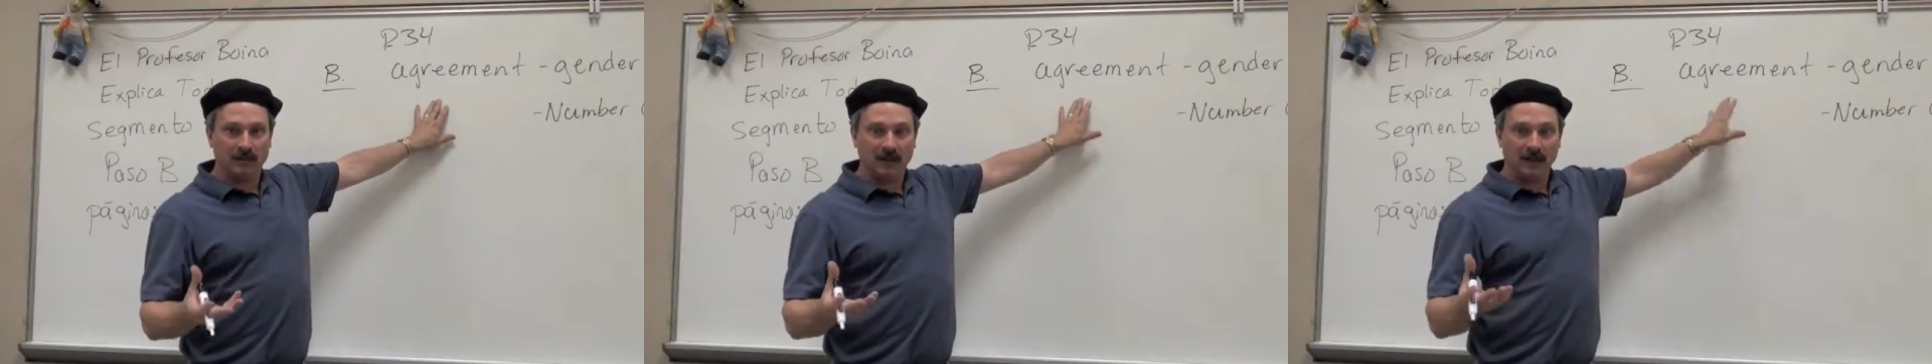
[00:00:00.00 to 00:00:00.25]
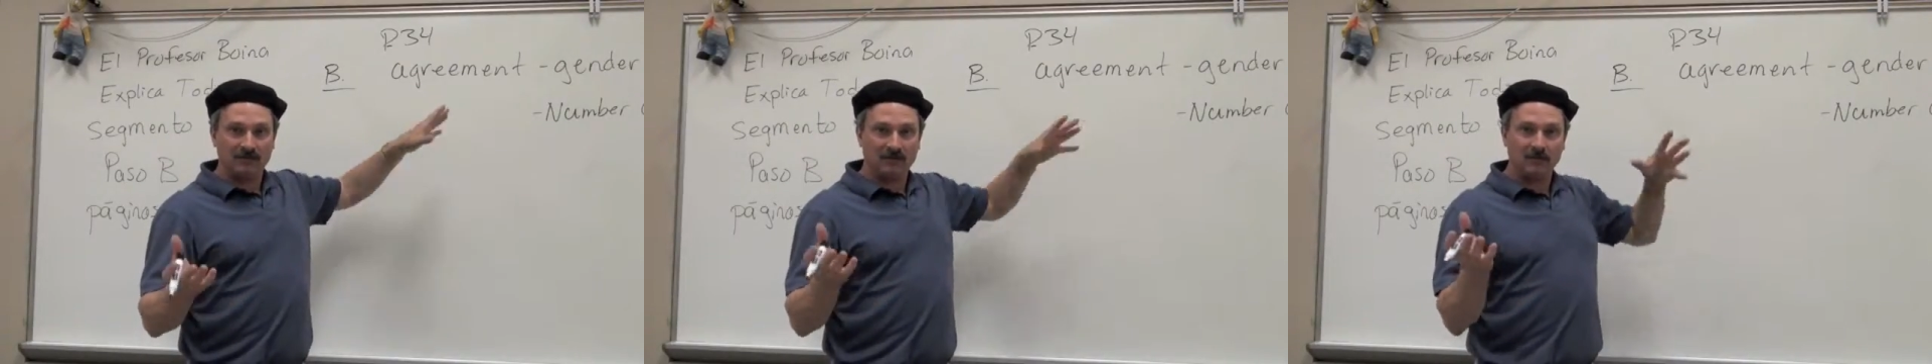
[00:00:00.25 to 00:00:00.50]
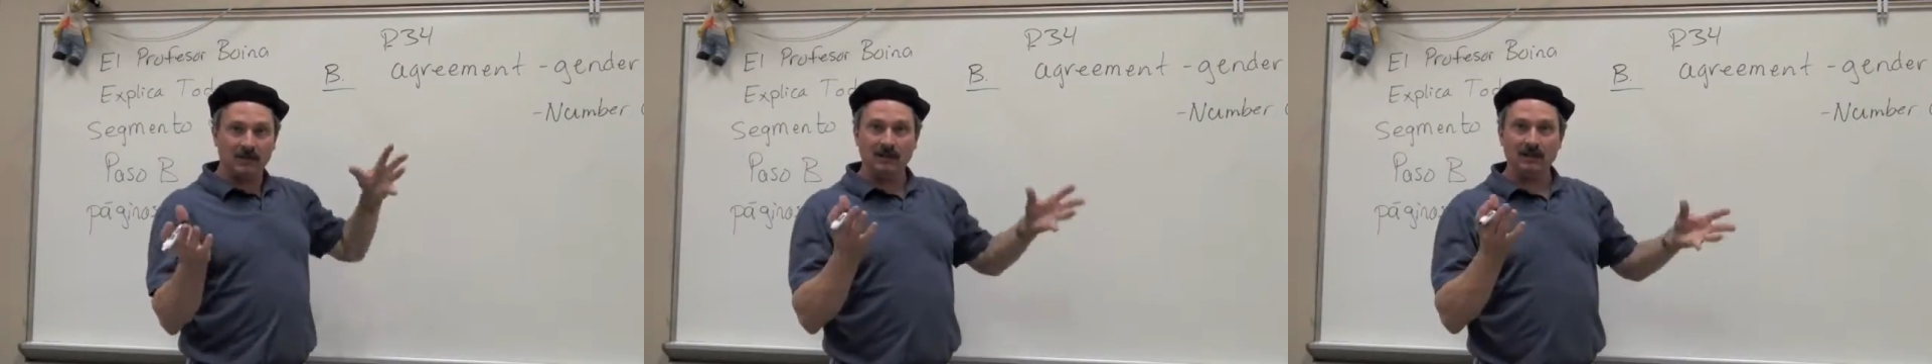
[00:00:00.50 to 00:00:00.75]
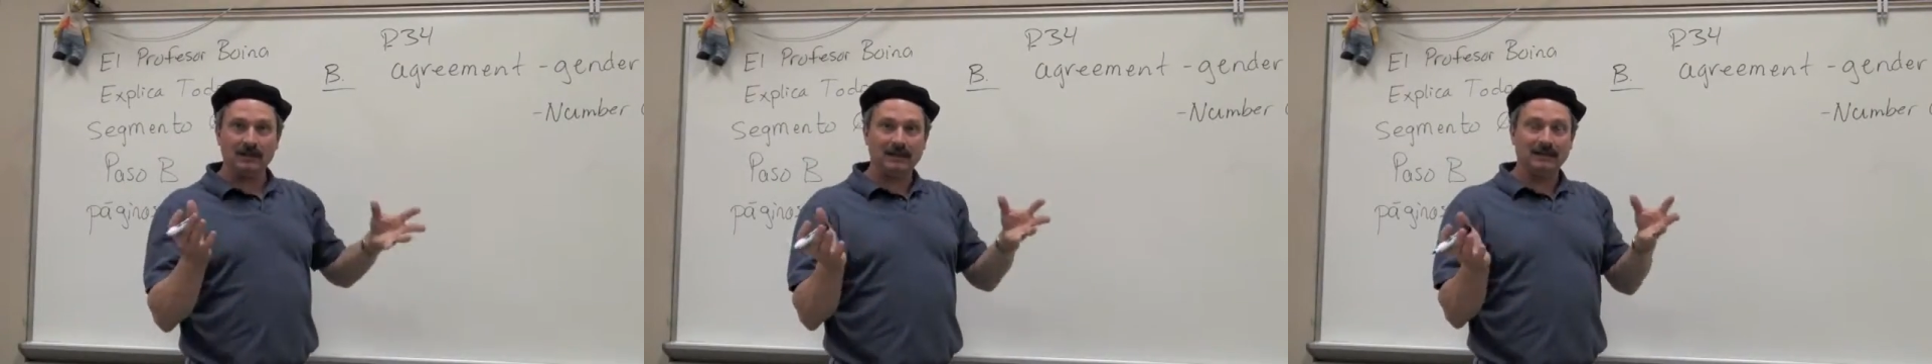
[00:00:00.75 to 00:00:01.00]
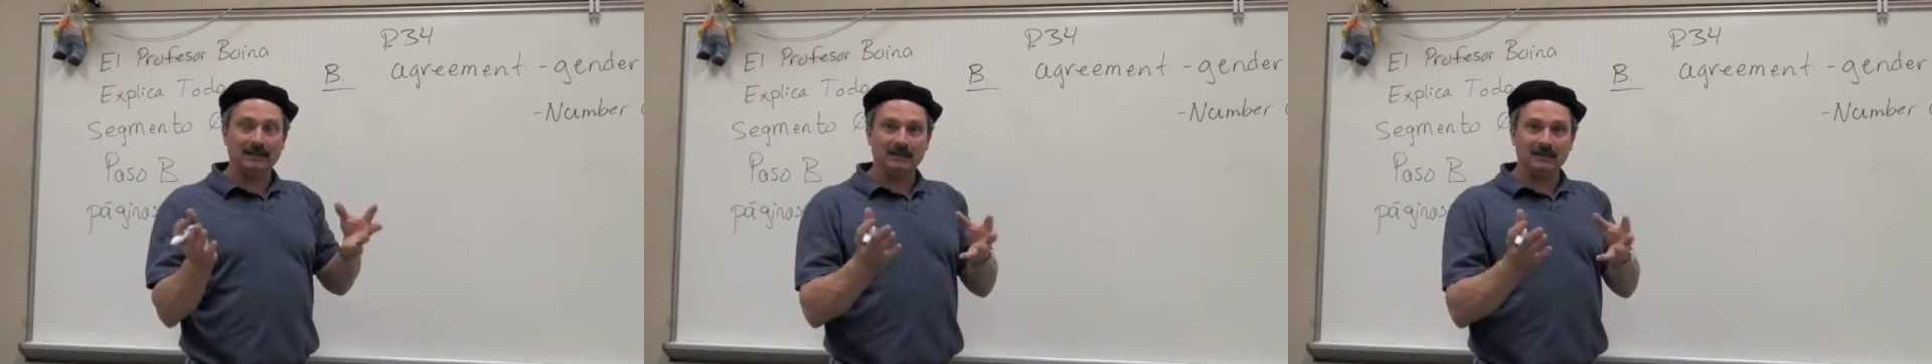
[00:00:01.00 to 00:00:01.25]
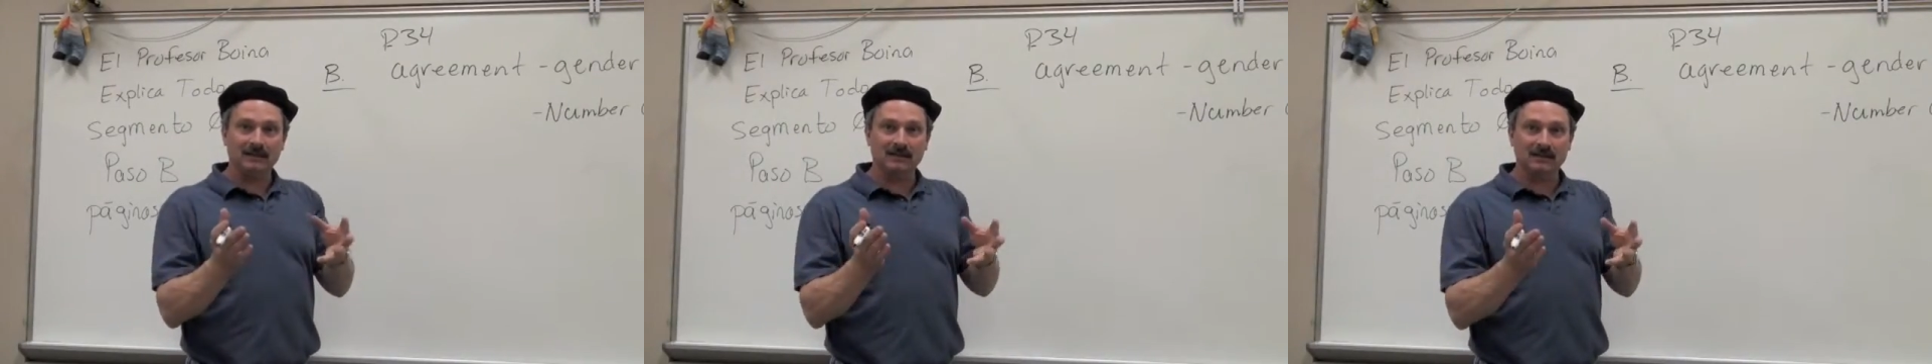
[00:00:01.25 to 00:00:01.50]
They have to be
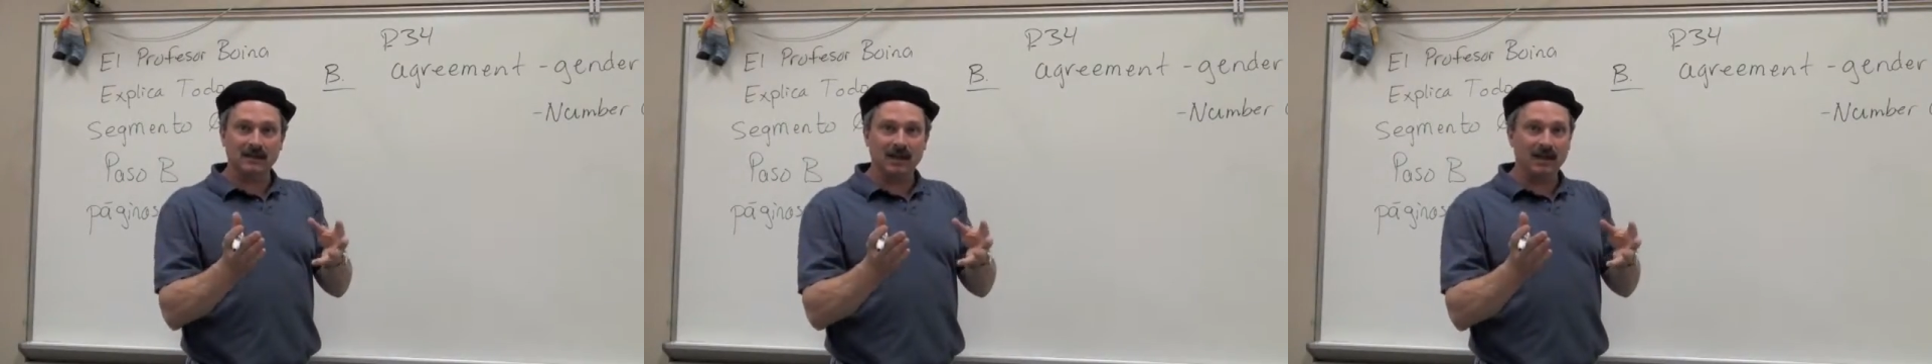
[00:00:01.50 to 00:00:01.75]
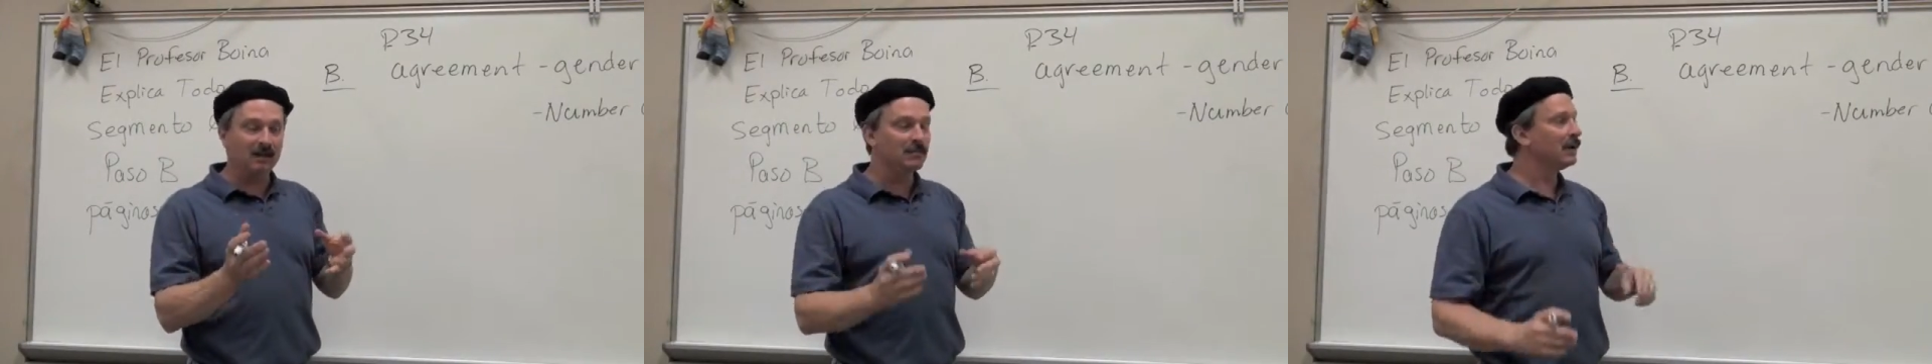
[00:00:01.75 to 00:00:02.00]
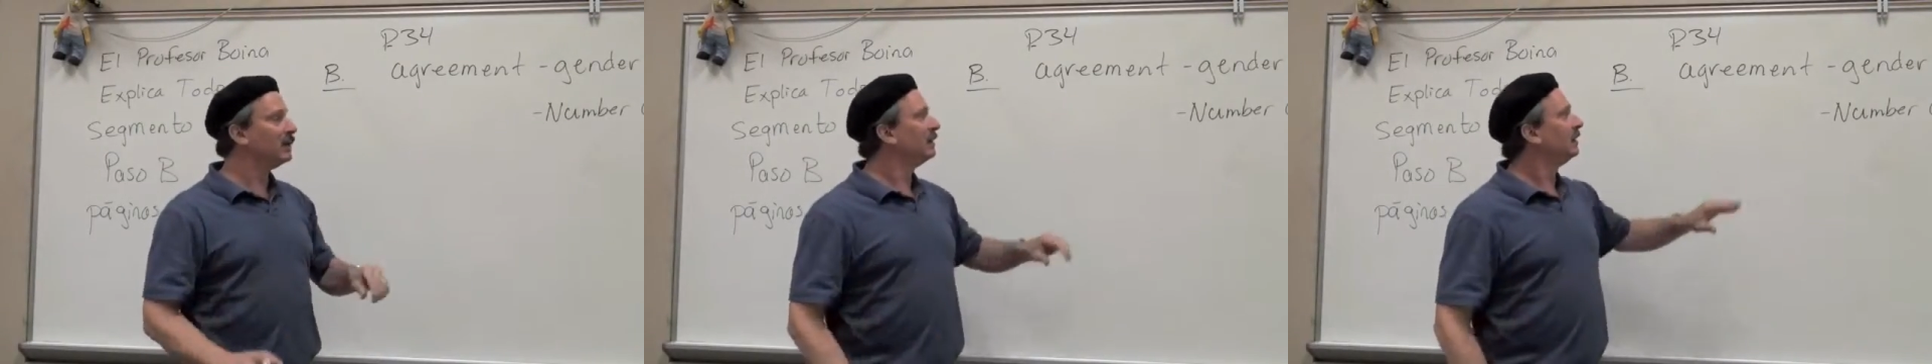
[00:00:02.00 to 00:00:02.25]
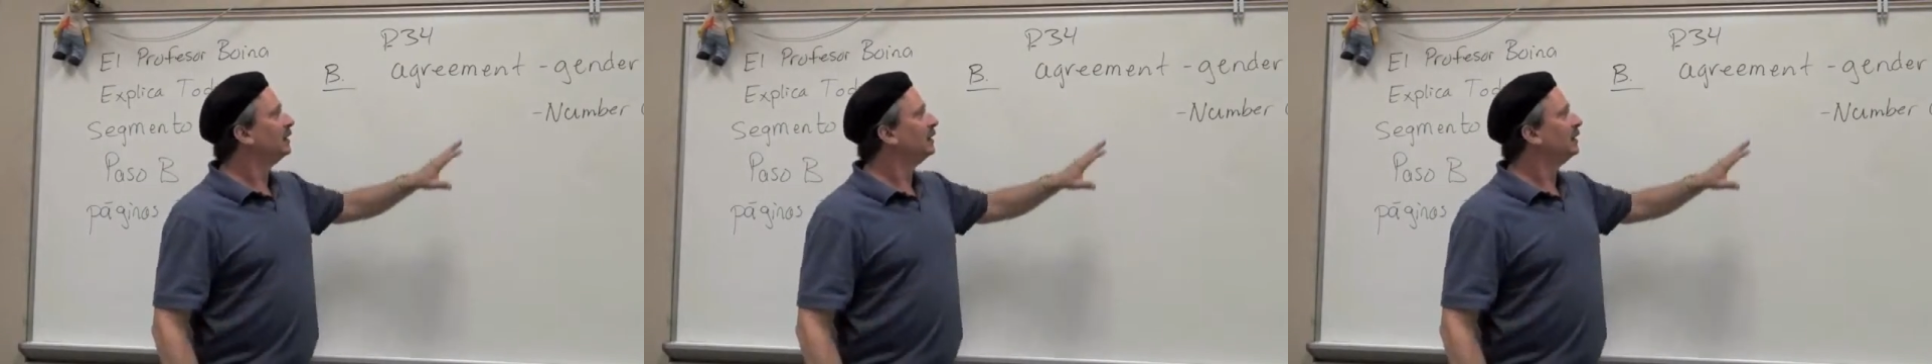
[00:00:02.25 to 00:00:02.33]
the same